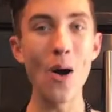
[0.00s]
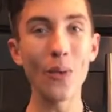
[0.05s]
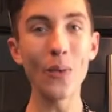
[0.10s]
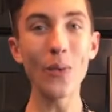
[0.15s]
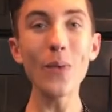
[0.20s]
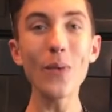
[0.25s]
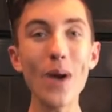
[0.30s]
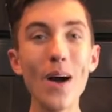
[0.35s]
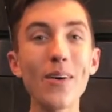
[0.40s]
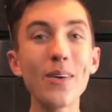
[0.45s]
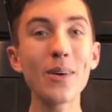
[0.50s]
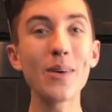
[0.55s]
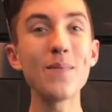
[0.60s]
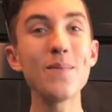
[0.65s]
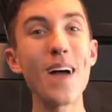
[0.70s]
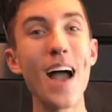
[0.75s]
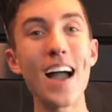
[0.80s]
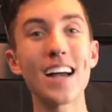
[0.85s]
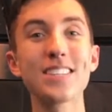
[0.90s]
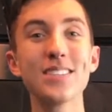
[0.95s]
Welcome
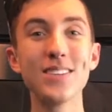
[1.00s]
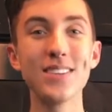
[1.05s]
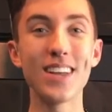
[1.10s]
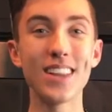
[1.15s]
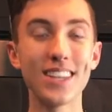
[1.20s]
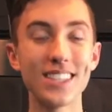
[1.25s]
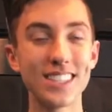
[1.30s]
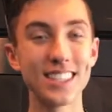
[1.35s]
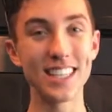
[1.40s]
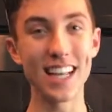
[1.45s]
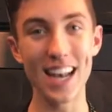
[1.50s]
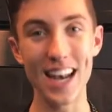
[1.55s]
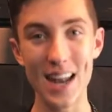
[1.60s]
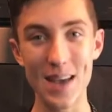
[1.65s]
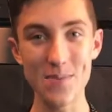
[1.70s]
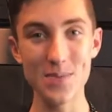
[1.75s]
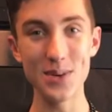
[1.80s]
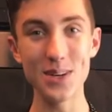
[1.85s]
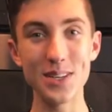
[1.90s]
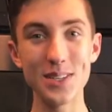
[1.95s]
back to another
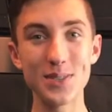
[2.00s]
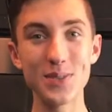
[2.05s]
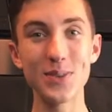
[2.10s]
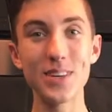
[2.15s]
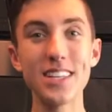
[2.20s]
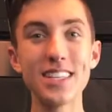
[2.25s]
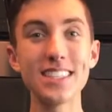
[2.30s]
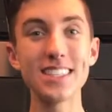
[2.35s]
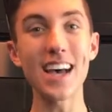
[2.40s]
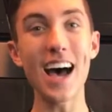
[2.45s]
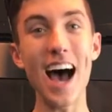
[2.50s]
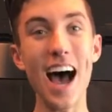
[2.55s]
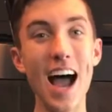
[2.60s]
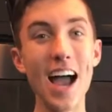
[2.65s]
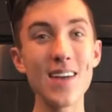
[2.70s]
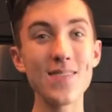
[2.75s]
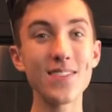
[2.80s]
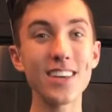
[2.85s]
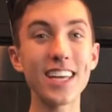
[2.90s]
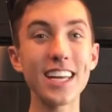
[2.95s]
Celebrity Sweets.
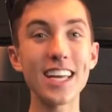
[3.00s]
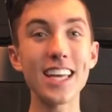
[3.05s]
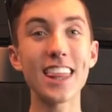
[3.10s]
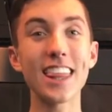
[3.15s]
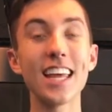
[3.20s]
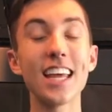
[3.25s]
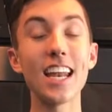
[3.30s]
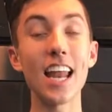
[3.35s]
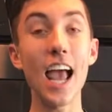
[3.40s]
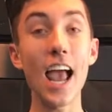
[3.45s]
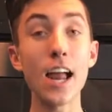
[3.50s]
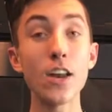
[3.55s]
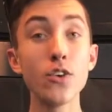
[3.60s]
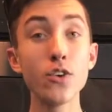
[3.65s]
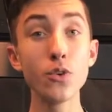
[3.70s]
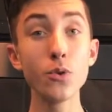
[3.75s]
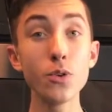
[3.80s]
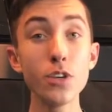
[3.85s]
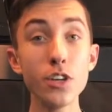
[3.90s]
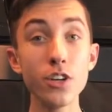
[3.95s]
I'm Ethan, and
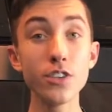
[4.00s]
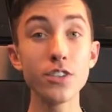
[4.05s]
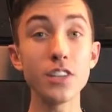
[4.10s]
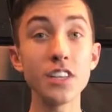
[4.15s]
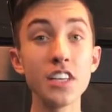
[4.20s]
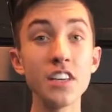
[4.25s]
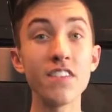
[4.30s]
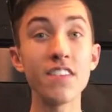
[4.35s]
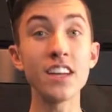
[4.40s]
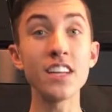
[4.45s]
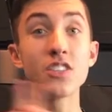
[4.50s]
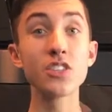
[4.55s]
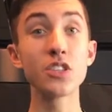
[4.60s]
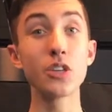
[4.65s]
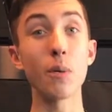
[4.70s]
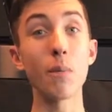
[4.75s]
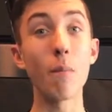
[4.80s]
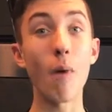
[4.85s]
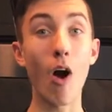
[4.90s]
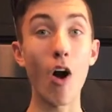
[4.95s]
New Year's Eve is
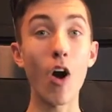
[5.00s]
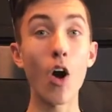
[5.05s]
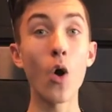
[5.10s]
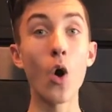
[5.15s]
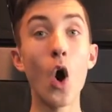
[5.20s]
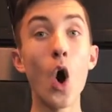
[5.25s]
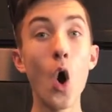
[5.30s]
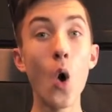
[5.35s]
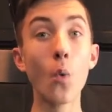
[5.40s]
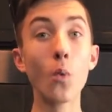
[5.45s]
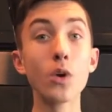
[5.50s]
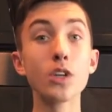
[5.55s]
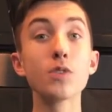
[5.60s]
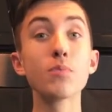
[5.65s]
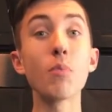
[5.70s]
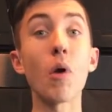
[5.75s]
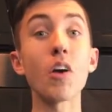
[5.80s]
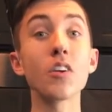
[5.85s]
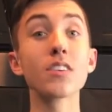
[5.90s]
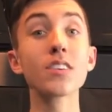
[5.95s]
tomorrow,
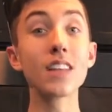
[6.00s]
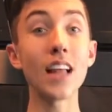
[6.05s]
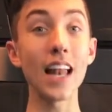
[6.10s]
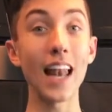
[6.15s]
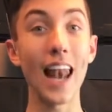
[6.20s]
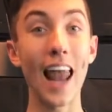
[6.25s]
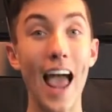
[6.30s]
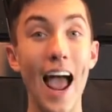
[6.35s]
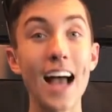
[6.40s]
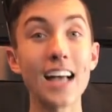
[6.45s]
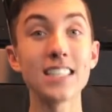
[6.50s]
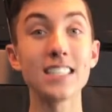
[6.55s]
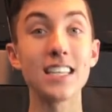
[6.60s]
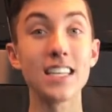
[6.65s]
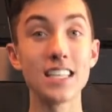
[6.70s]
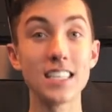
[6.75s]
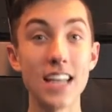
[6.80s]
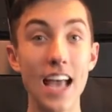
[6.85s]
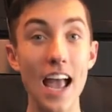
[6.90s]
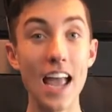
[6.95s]
which marks the
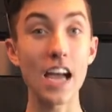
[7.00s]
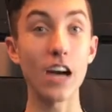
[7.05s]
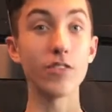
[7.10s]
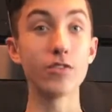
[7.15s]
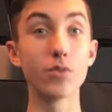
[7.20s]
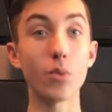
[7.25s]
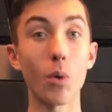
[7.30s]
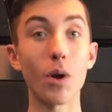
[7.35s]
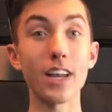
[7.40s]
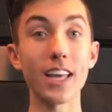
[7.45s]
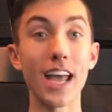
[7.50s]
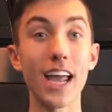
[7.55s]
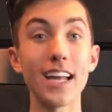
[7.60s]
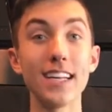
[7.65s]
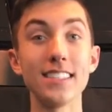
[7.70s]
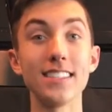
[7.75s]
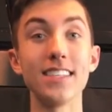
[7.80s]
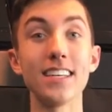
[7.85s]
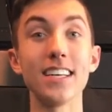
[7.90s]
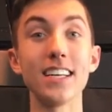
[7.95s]
last day of
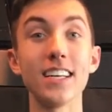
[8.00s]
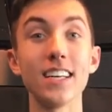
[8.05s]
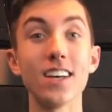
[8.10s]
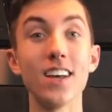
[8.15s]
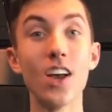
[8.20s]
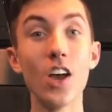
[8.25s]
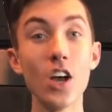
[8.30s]
2018.